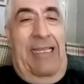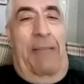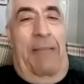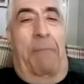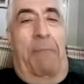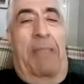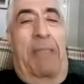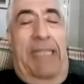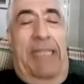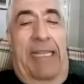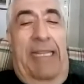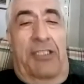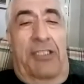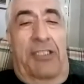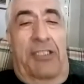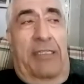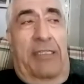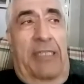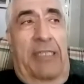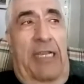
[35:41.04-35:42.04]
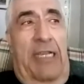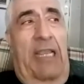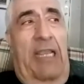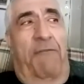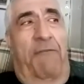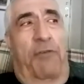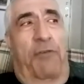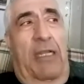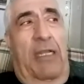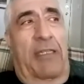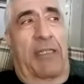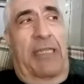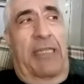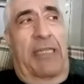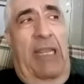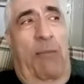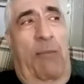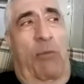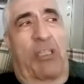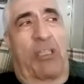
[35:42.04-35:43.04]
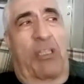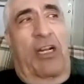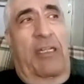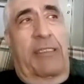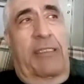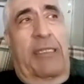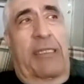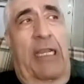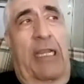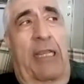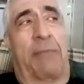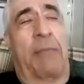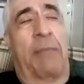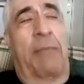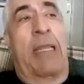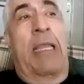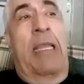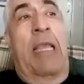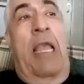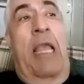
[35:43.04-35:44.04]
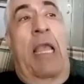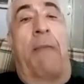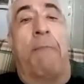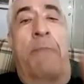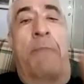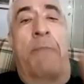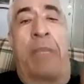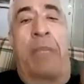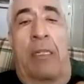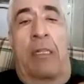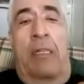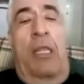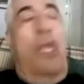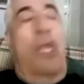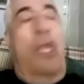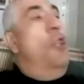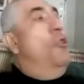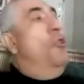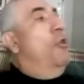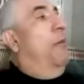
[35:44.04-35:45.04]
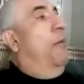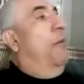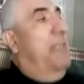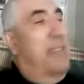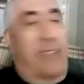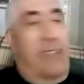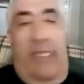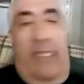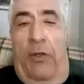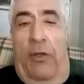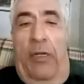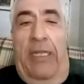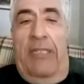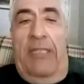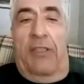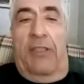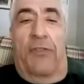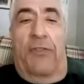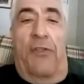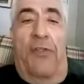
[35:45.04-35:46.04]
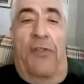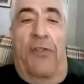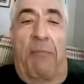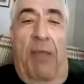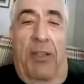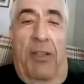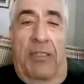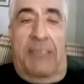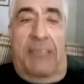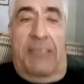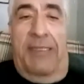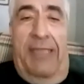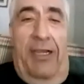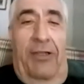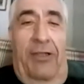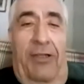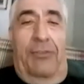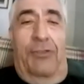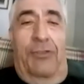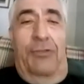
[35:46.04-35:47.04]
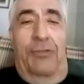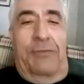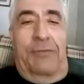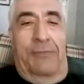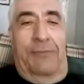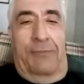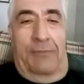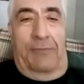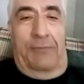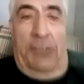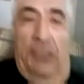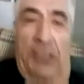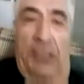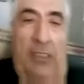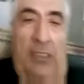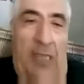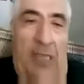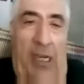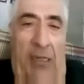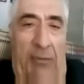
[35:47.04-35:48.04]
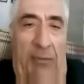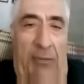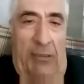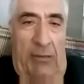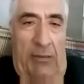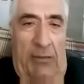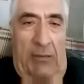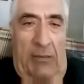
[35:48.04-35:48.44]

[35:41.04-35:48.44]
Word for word: Medication on time, food on time, water on time, a meal. Nobody sat down and eat until their mother sat down too. She's Alzheimer.